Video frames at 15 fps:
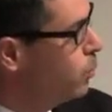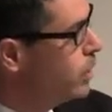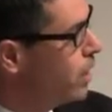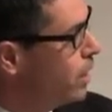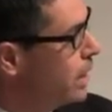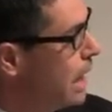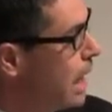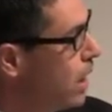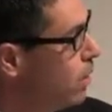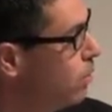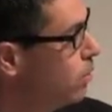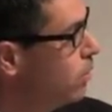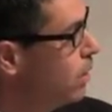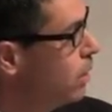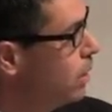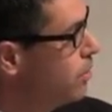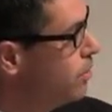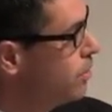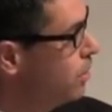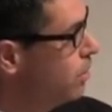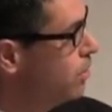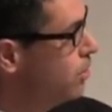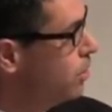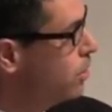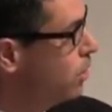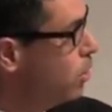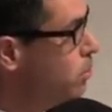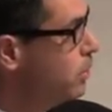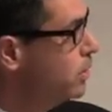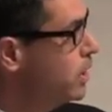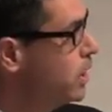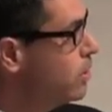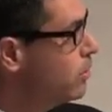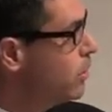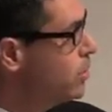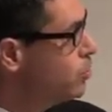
We are now uh, the, the global leader